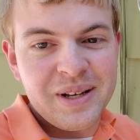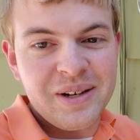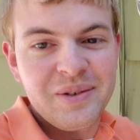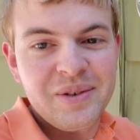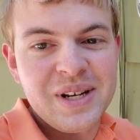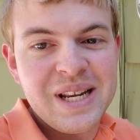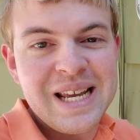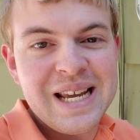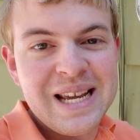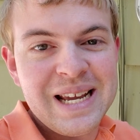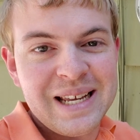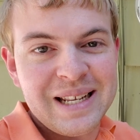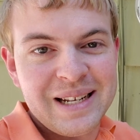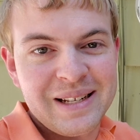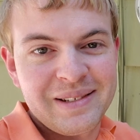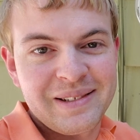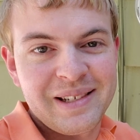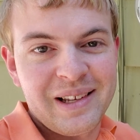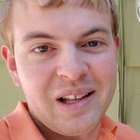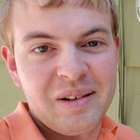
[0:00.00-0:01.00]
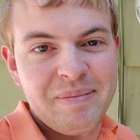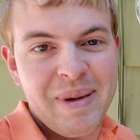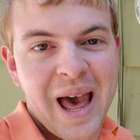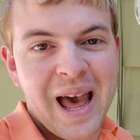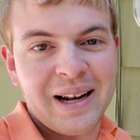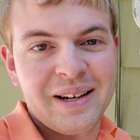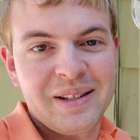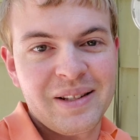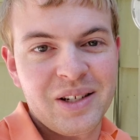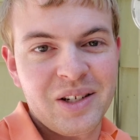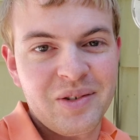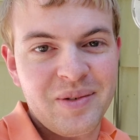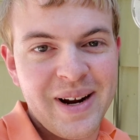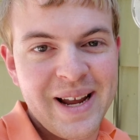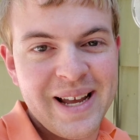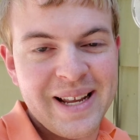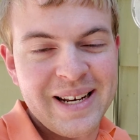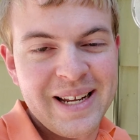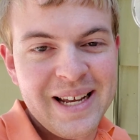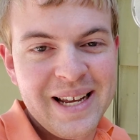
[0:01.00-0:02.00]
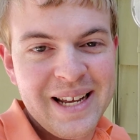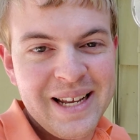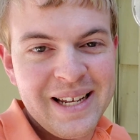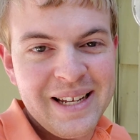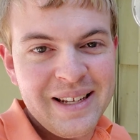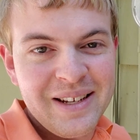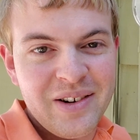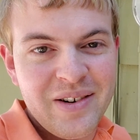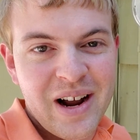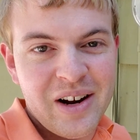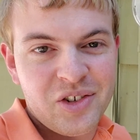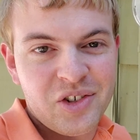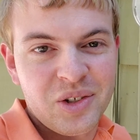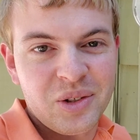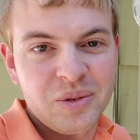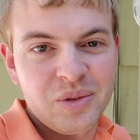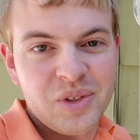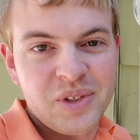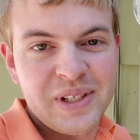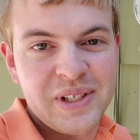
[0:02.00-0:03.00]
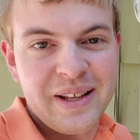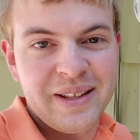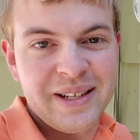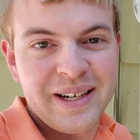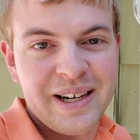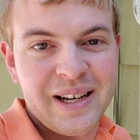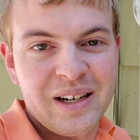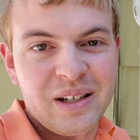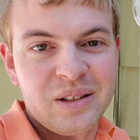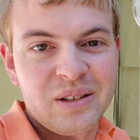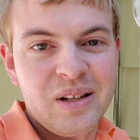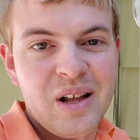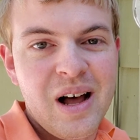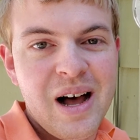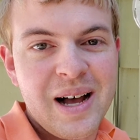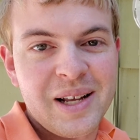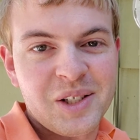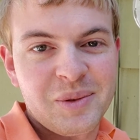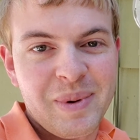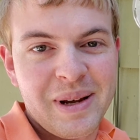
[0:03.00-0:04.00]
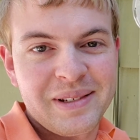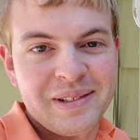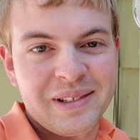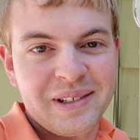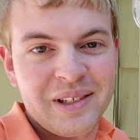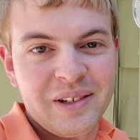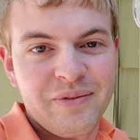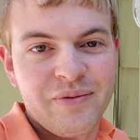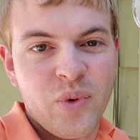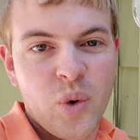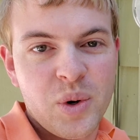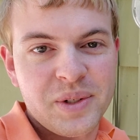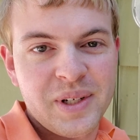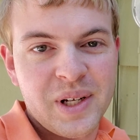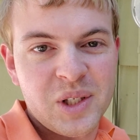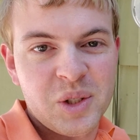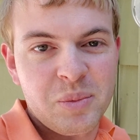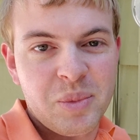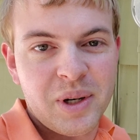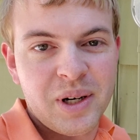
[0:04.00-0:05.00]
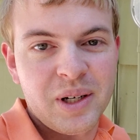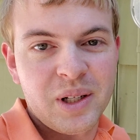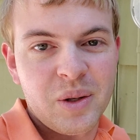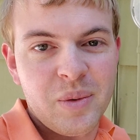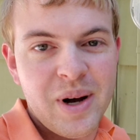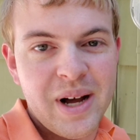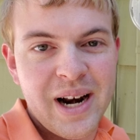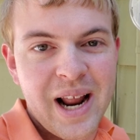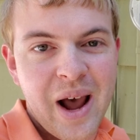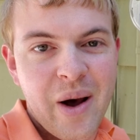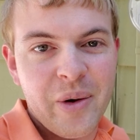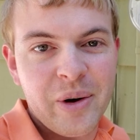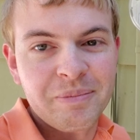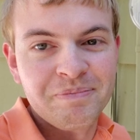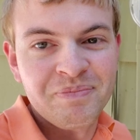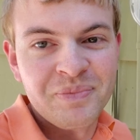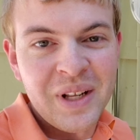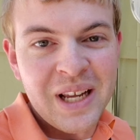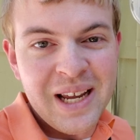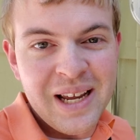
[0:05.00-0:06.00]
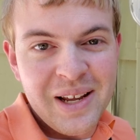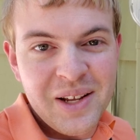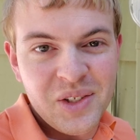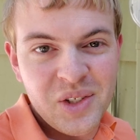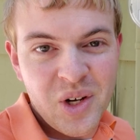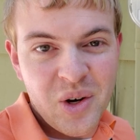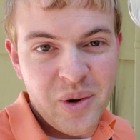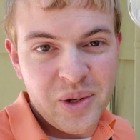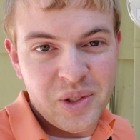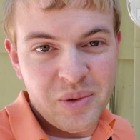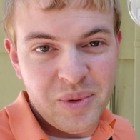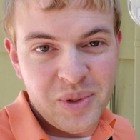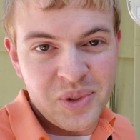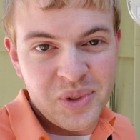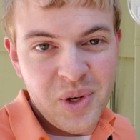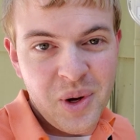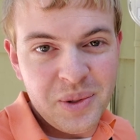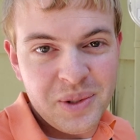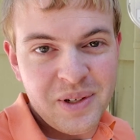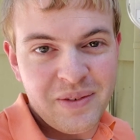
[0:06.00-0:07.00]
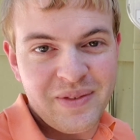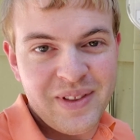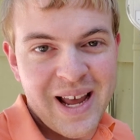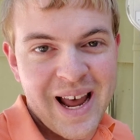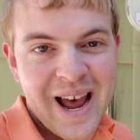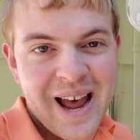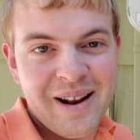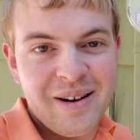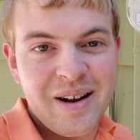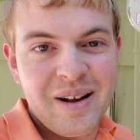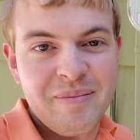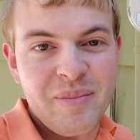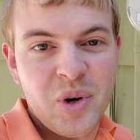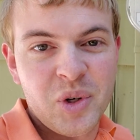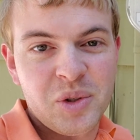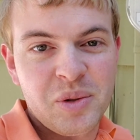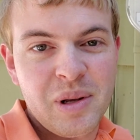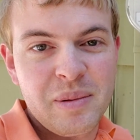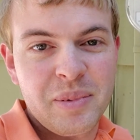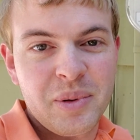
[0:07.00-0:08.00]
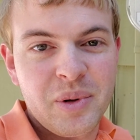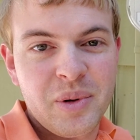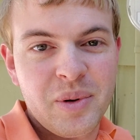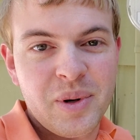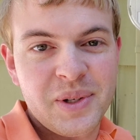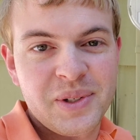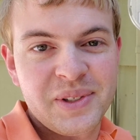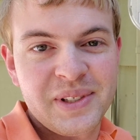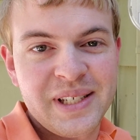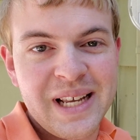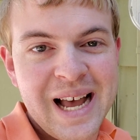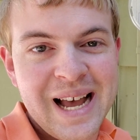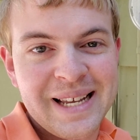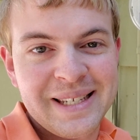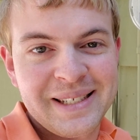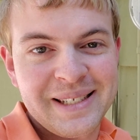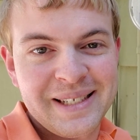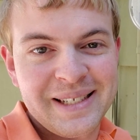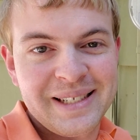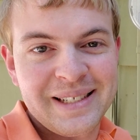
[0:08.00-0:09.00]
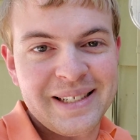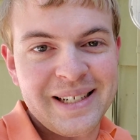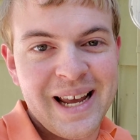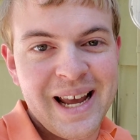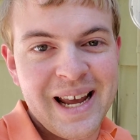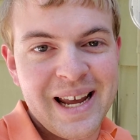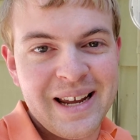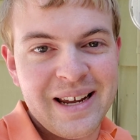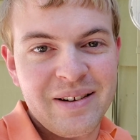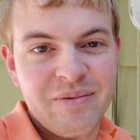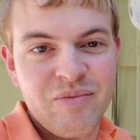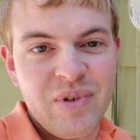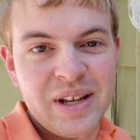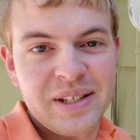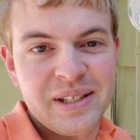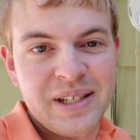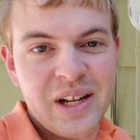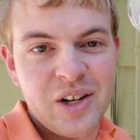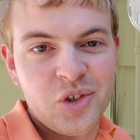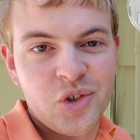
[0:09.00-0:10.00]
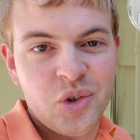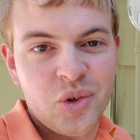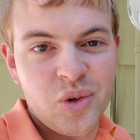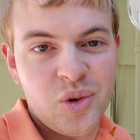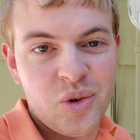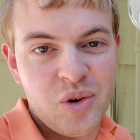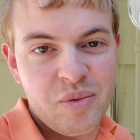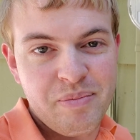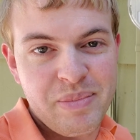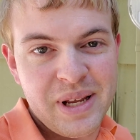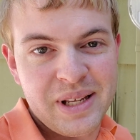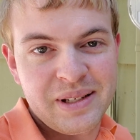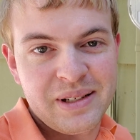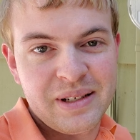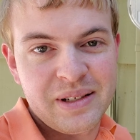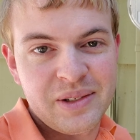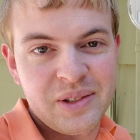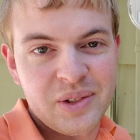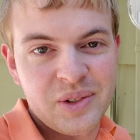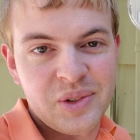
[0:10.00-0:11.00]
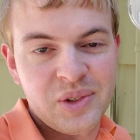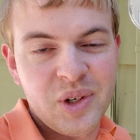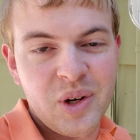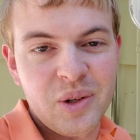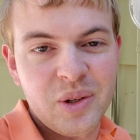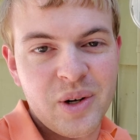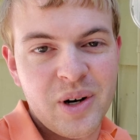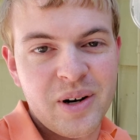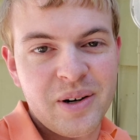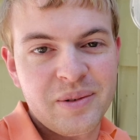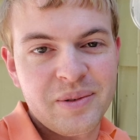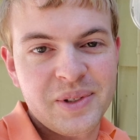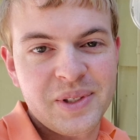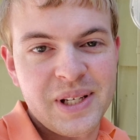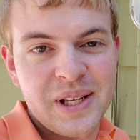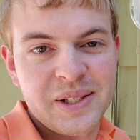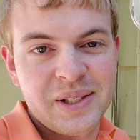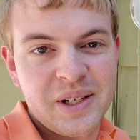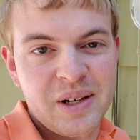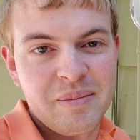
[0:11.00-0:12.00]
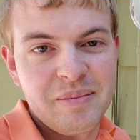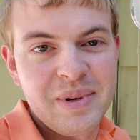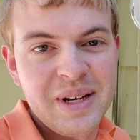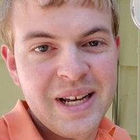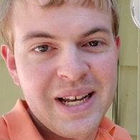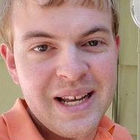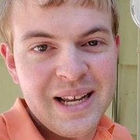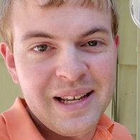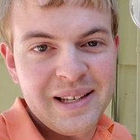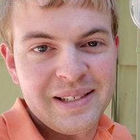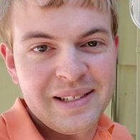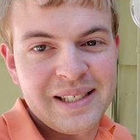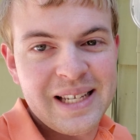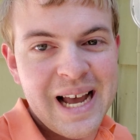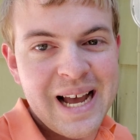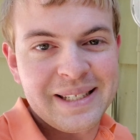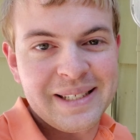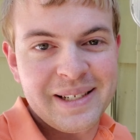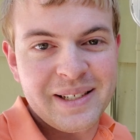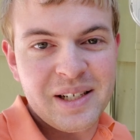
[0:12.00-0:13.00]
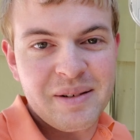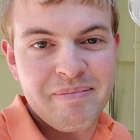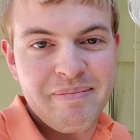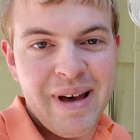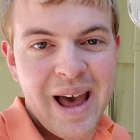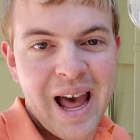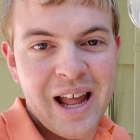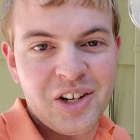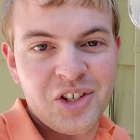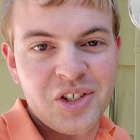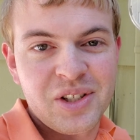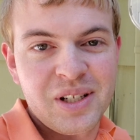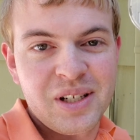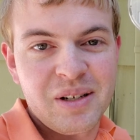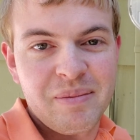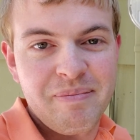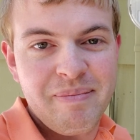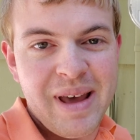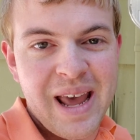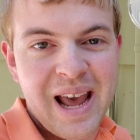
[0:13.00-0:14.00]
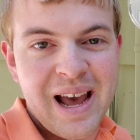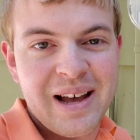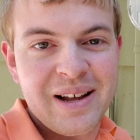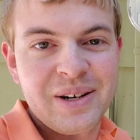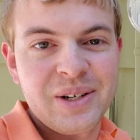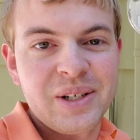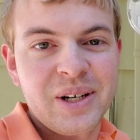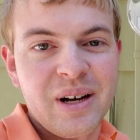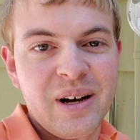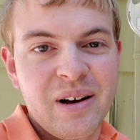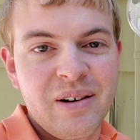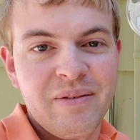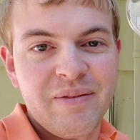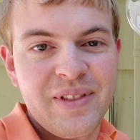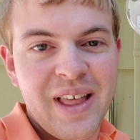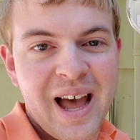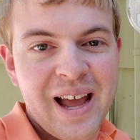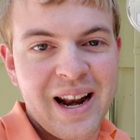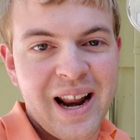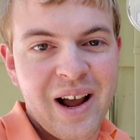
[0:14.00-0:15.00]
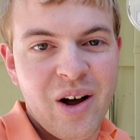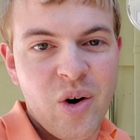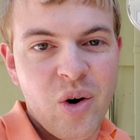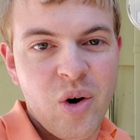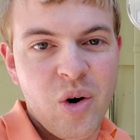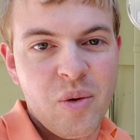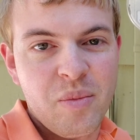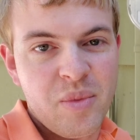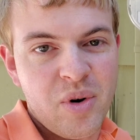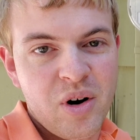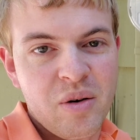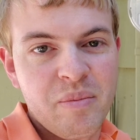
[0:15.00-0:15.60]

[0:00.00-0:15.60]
you need and sell it back to the grid, you're actually selling it at a loss, basically 4 cents per kilowatt hour. So as a result of that, most people who are sizing a residential or business solar system size it to match the demand of that home or